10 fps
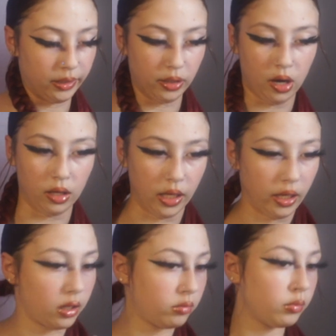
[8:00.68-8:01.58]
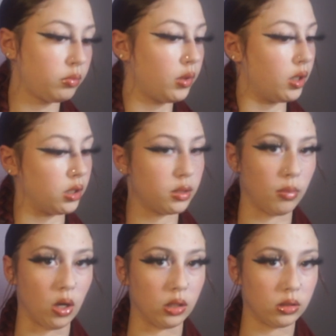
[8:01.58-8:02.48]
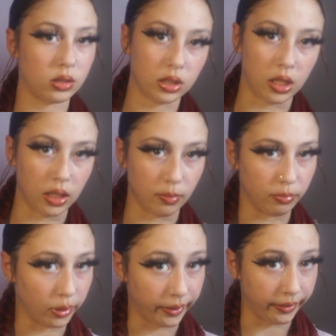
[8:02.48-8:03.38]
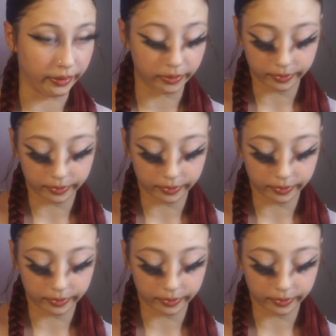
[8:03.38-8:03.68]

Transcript: and not like a small skinny braid.